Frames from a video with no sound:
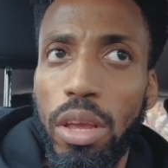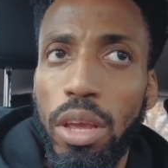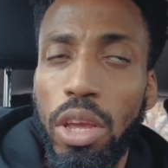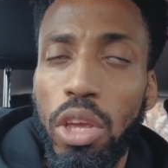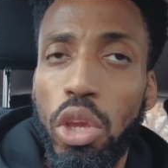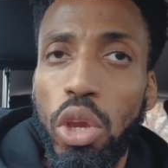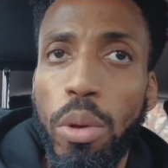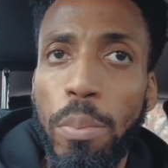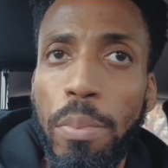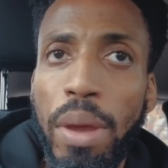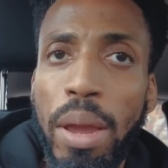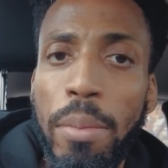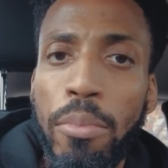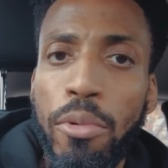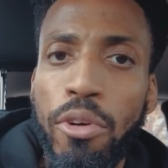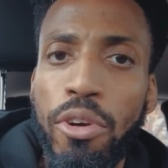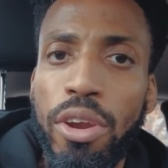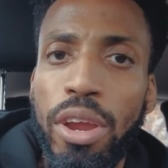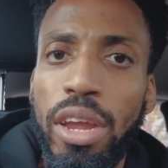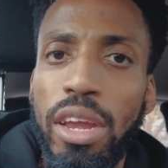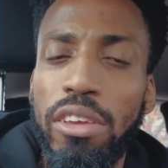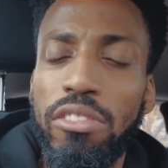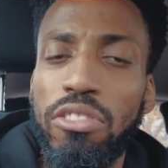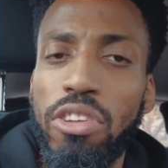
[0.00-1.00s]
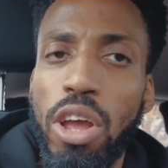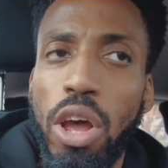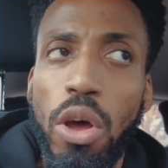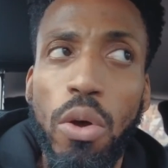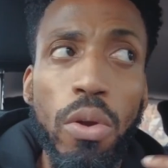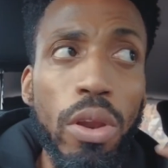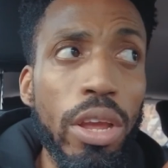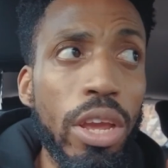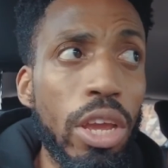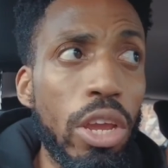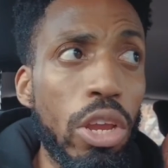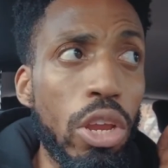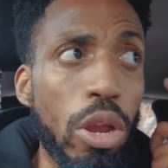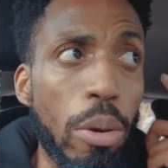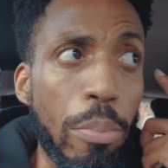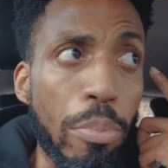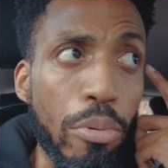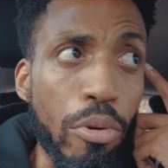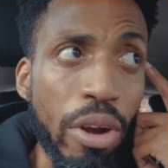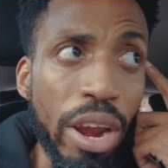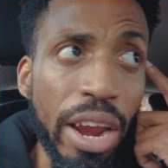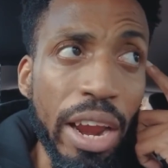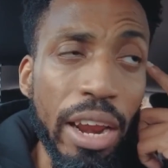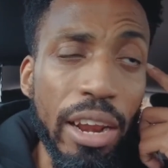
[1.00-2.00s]
Your memory is not only in your
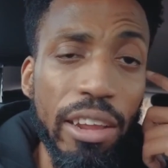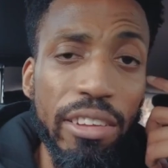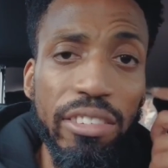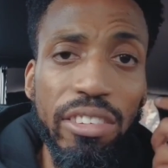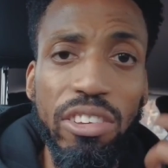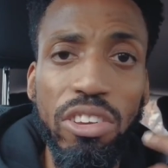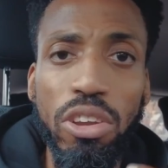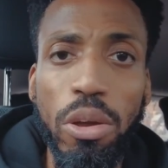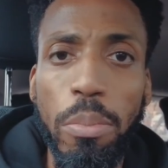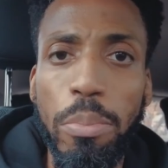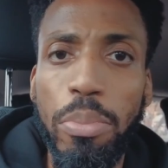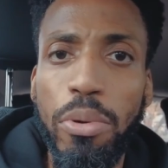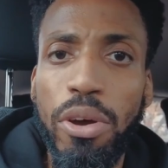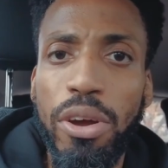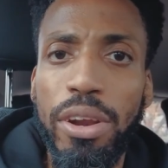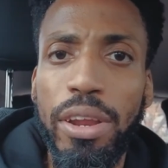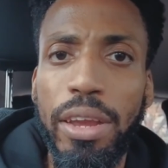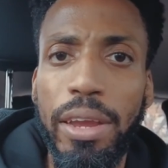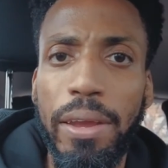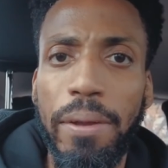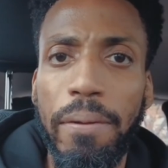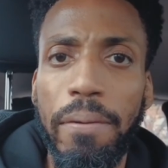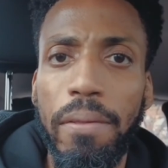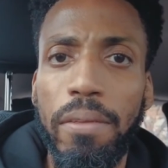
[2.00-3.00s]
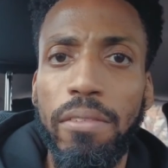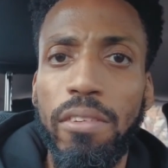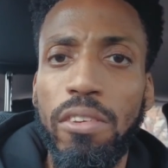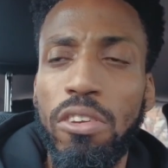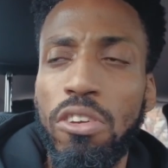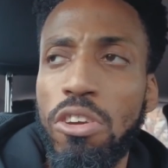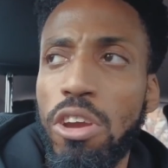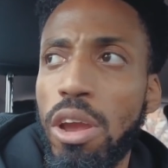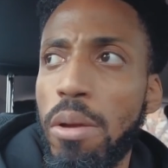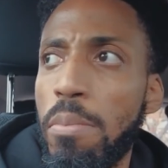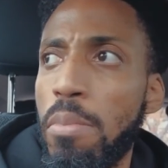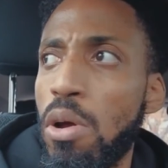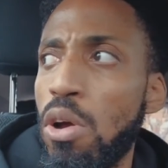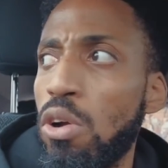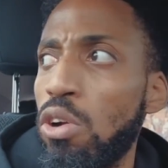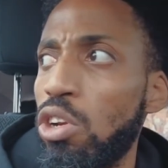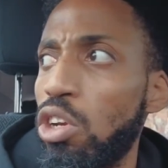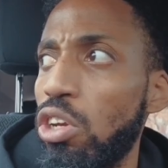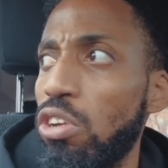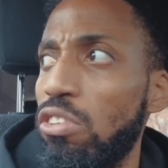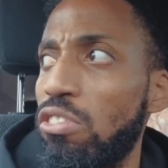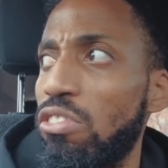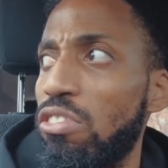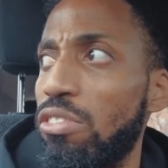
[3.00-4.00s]
brain, it's in your body, it's in your
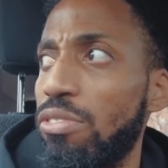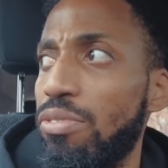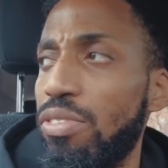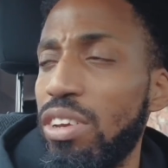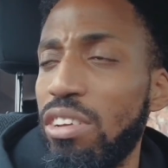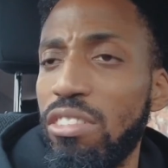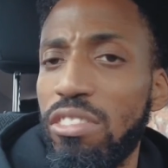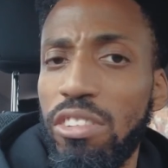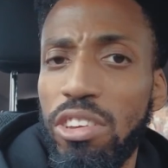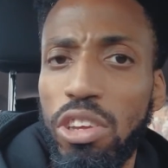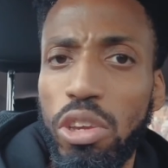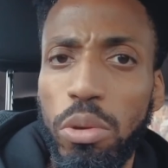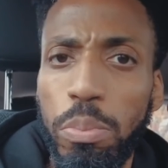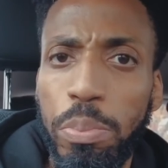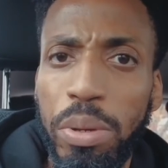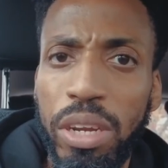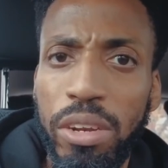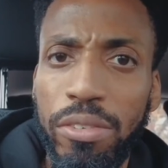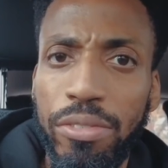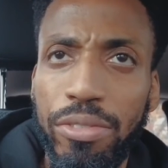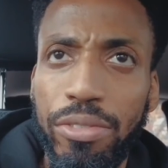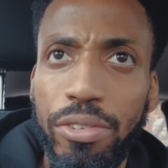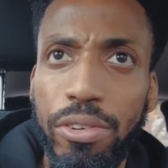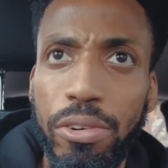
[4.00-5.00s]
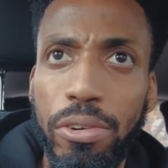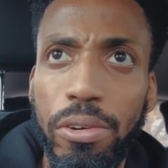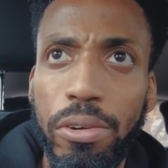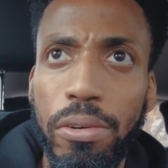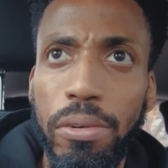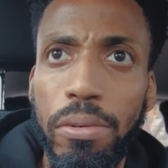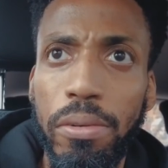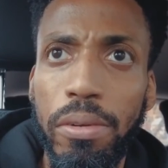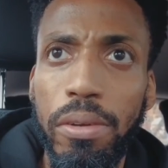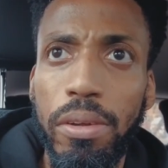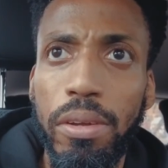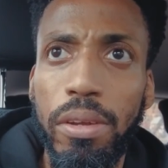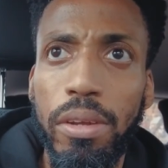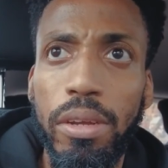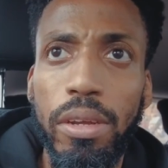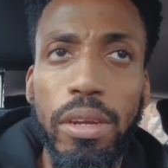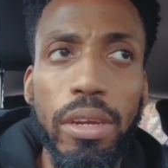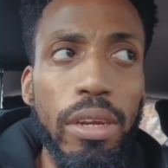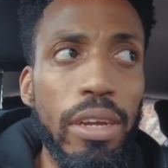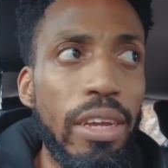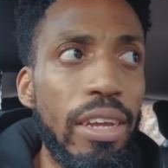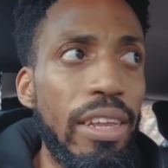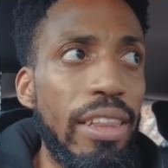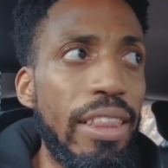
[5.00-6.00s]
emotions, the things that you've been through.
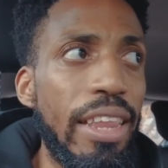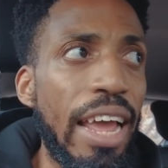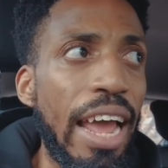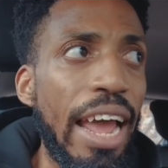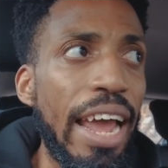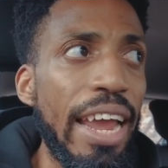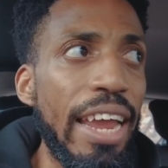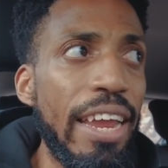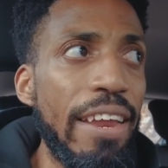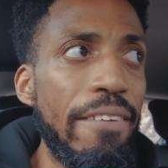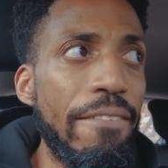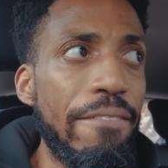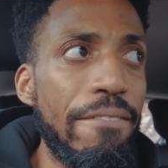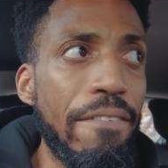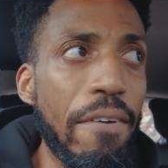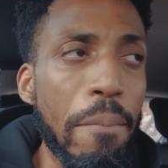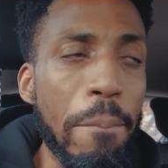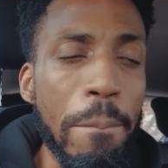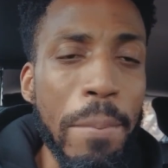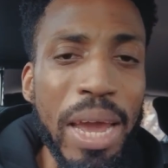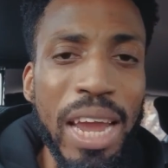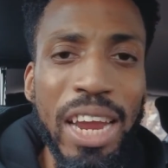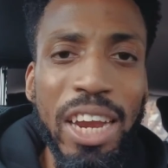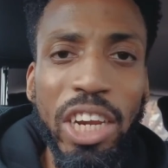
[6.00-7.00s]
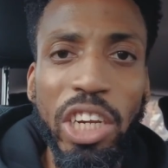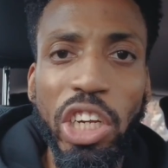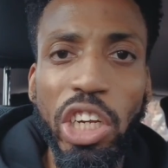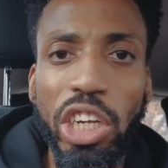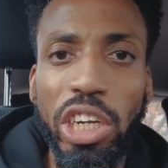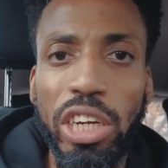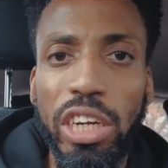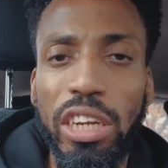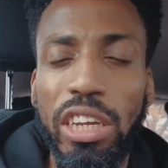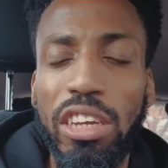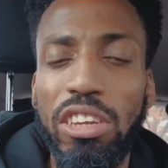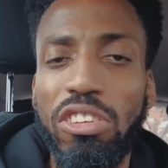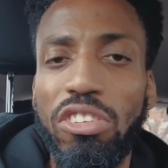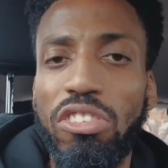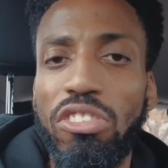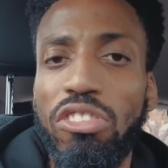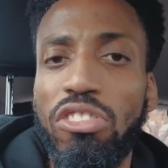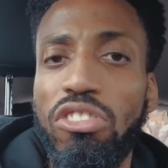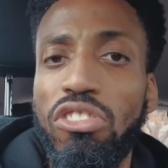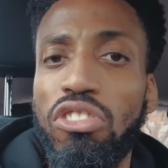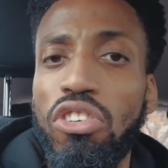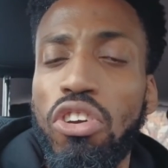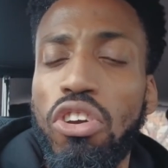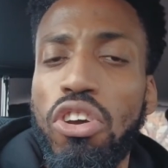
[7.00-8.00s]
That information is
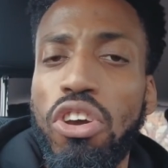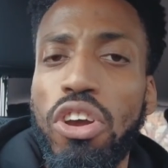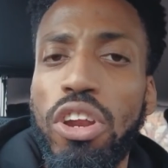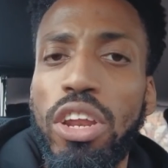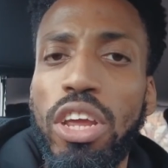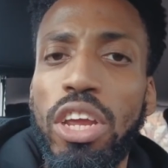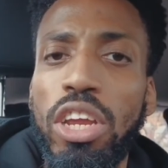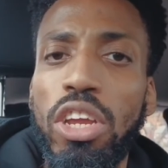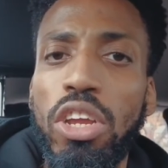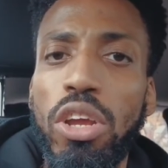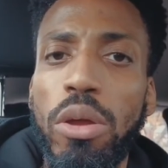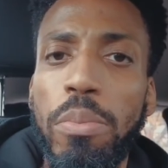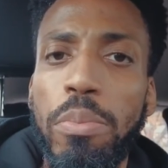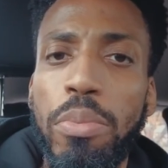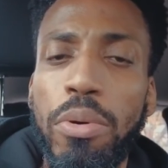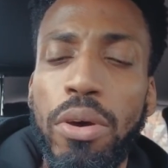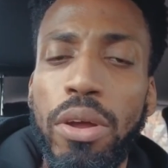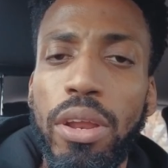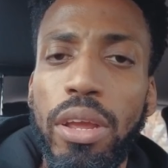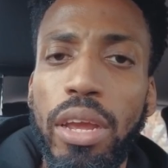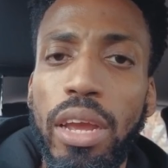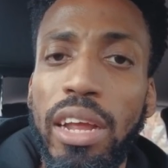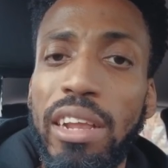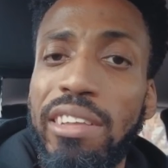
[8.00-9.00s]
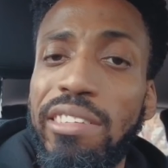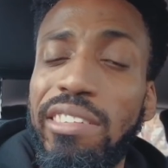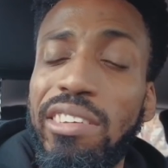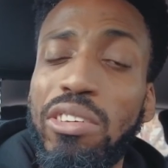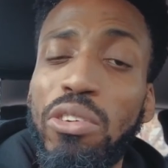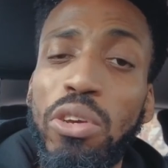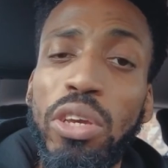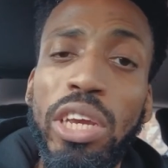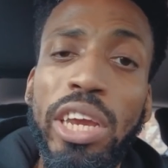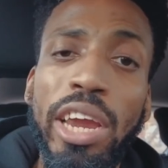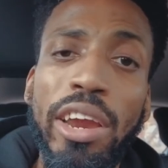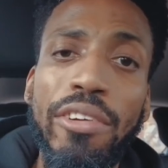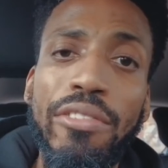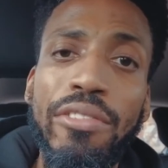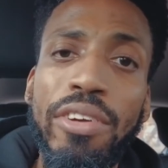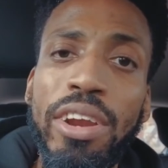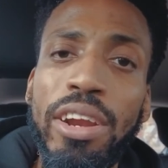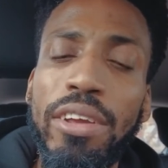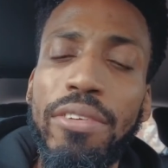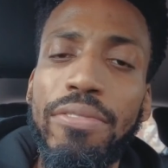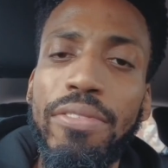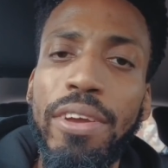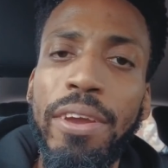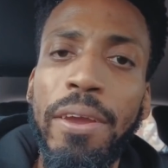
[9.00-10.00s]
stored in your body. Until you get
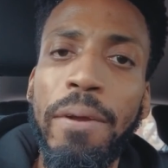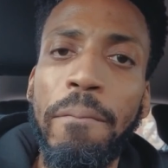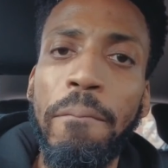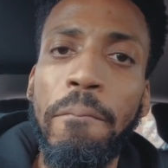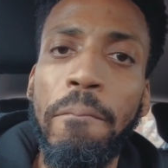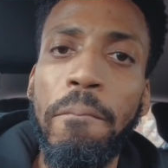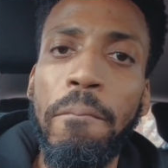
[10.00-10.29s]
rid of it,